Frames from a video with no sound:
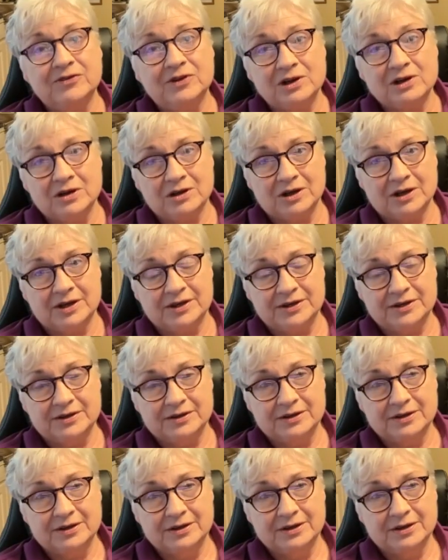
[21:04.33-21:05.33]
flood
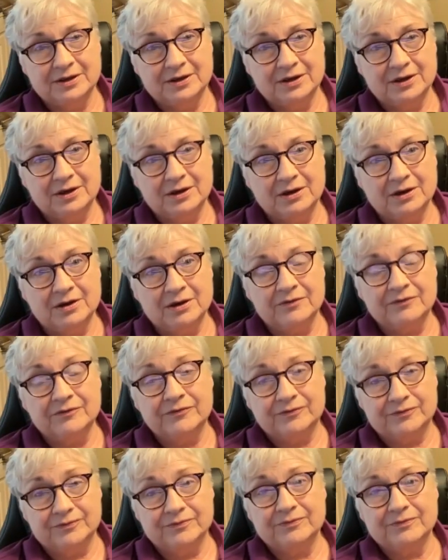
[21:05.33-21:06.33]
of